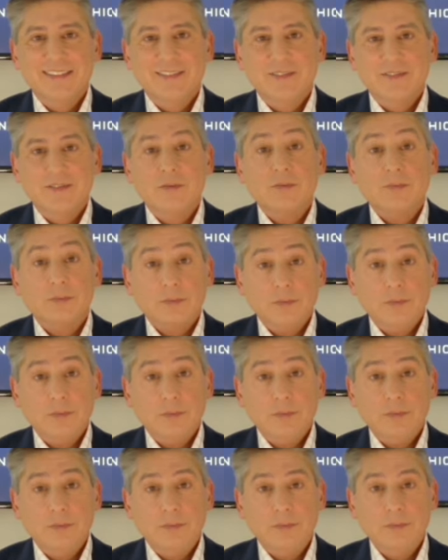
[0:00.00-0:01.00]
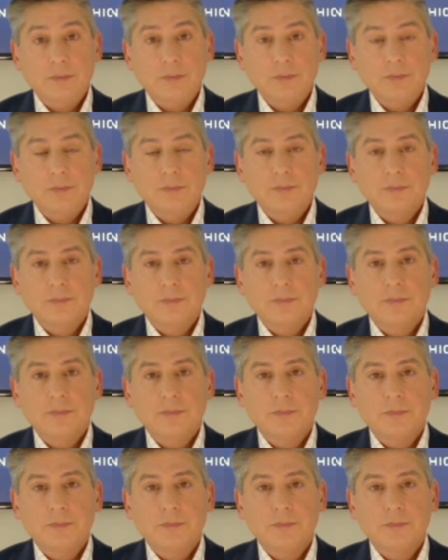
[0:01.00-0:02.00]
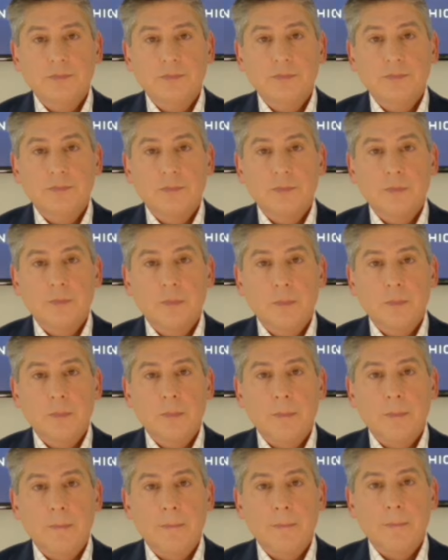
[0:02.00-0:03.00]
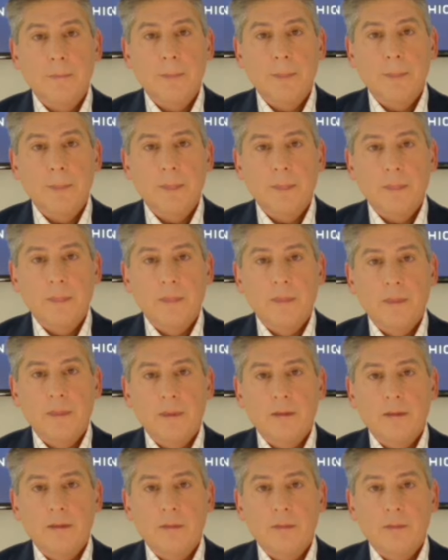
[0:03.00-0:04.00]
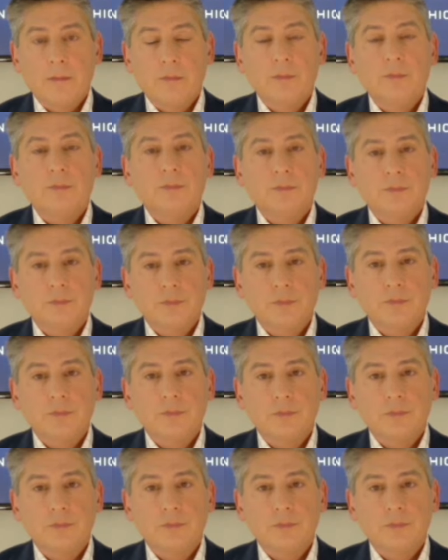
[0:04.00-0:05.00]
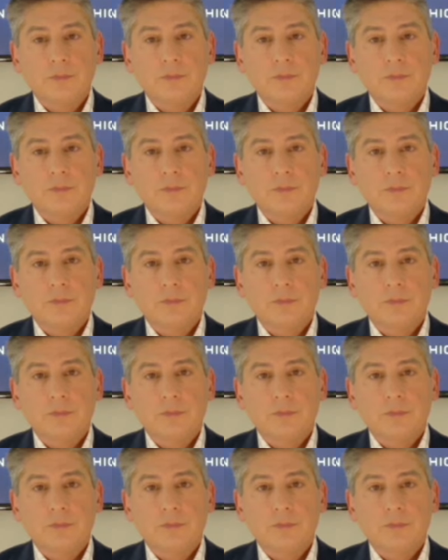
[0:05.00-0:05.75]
The person shown says nothing.